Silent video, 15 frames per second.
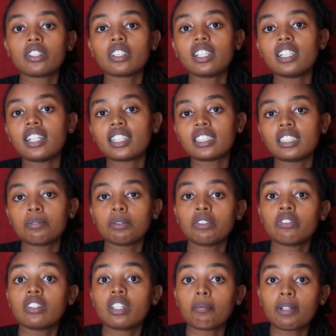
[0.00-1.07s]
really accept
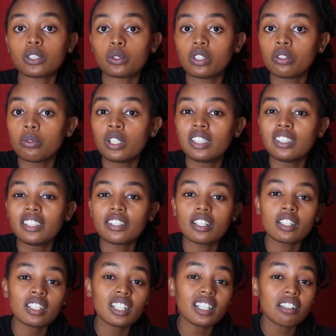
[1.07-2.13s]
if the person will
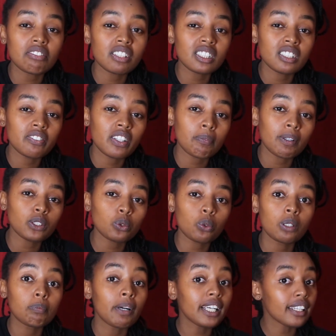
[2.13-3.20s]
really affect if the person
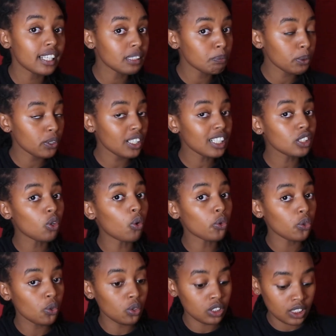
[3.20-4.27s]
will buy that product or
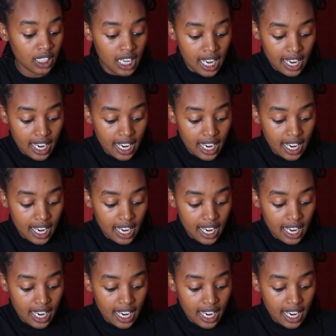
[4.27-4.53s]
not.